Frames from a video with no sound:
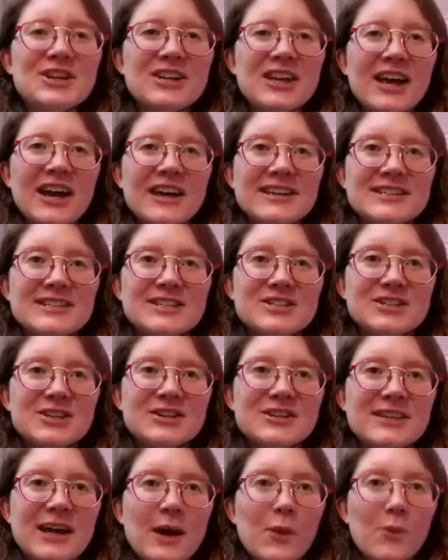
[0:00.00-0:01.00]
like to
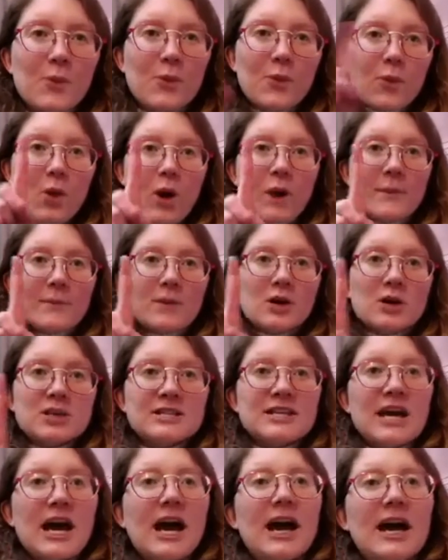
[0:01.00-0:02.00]
do that one more
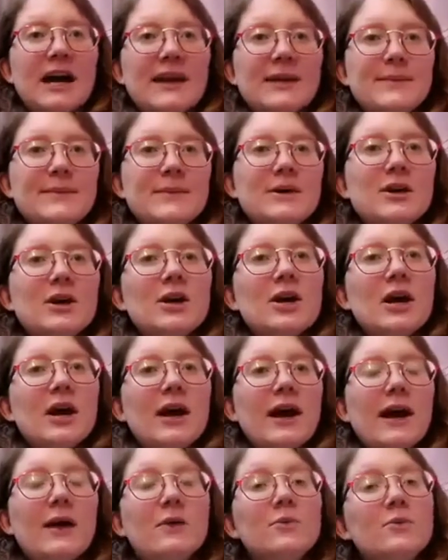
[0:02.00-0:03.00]
time,
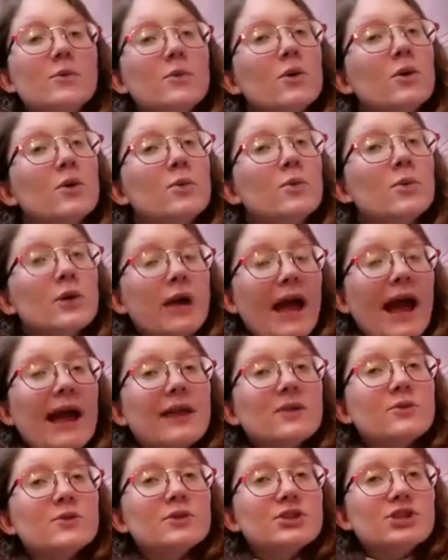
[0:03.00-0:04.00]

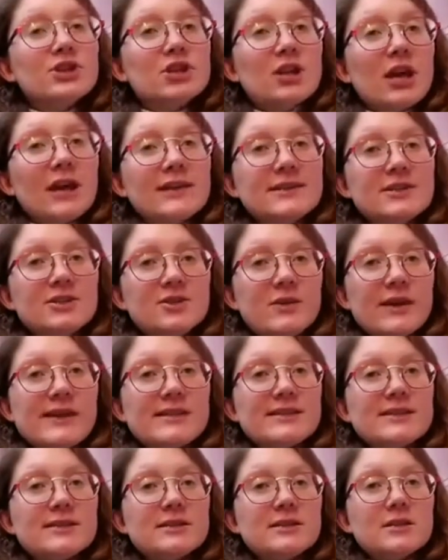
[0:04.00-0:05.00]
and would you like to do it
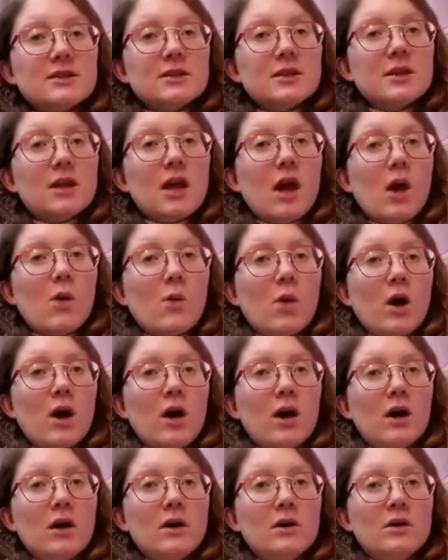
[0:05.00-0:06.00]

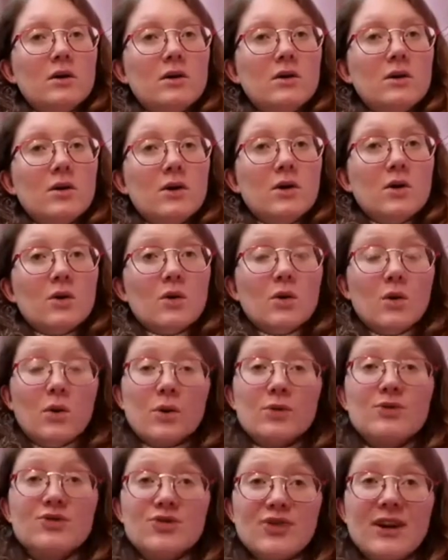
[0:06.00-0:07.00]
slower
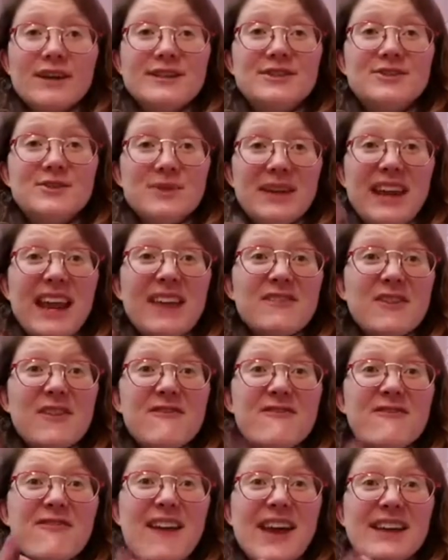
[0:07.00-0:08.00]
or try to do it even
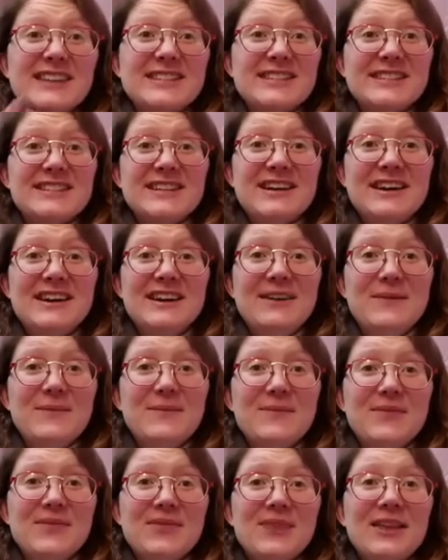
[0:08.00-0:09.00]
faster?
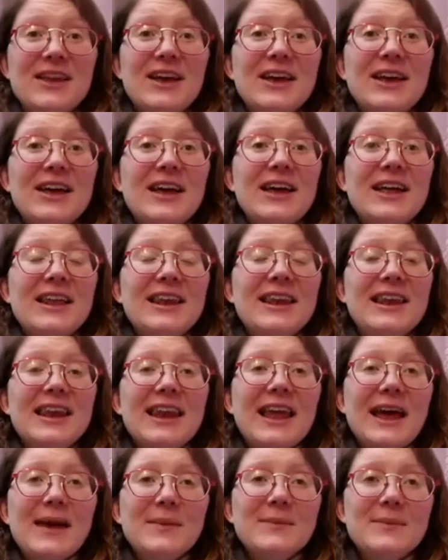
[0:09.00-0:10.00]

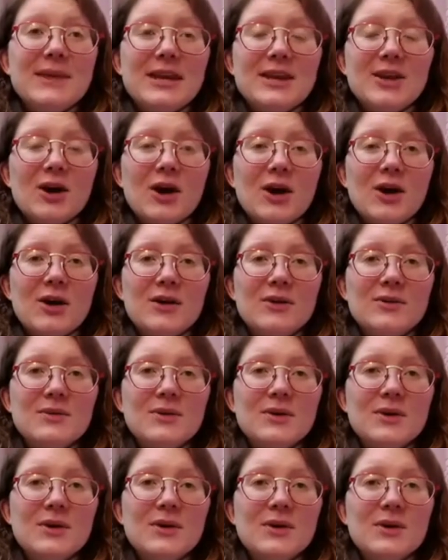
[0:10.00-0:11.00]
Let me know
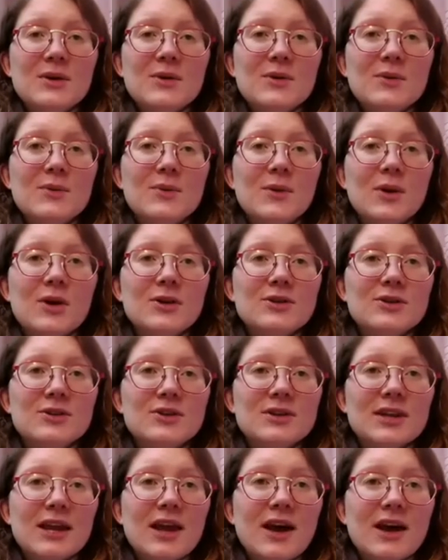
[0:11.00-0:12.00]
what
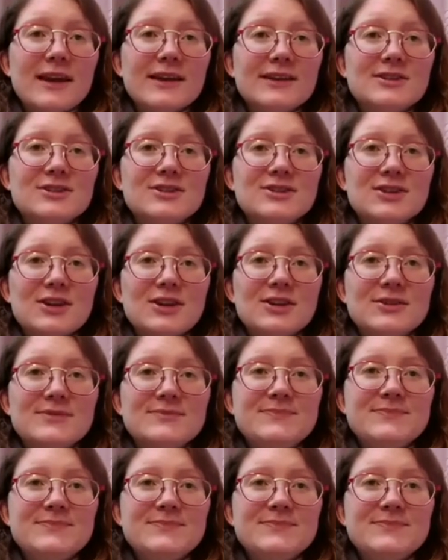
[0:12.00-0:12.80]
you'd like to do.